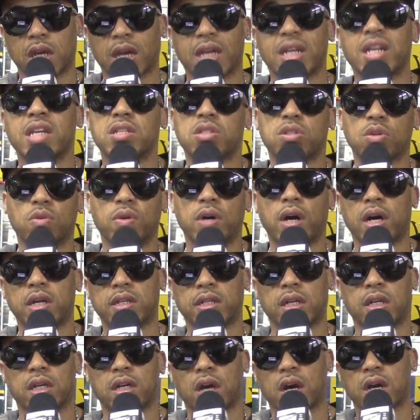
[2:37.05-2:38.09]
And they do it
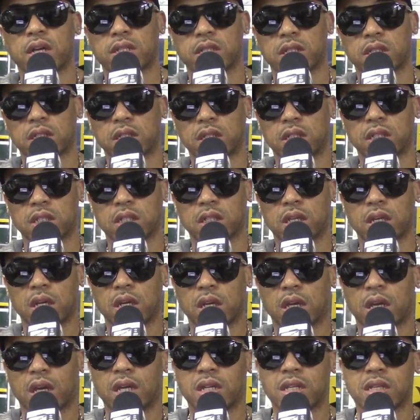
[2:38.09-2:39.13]
under consciousness
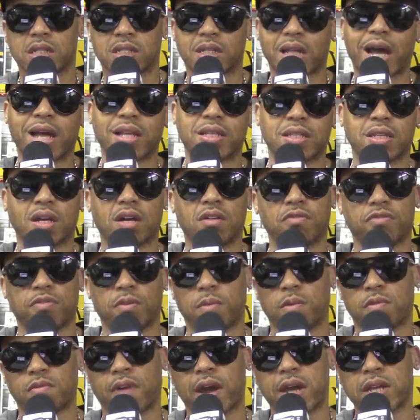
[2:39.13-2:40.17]
and it's not done
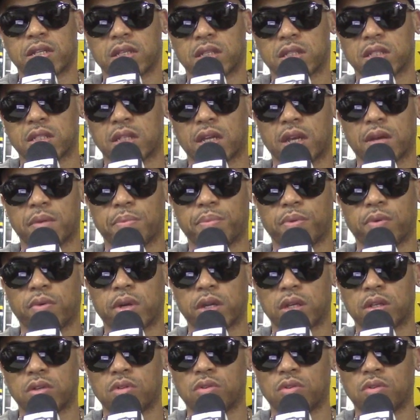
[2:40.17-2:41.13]
from a righteous standpoint.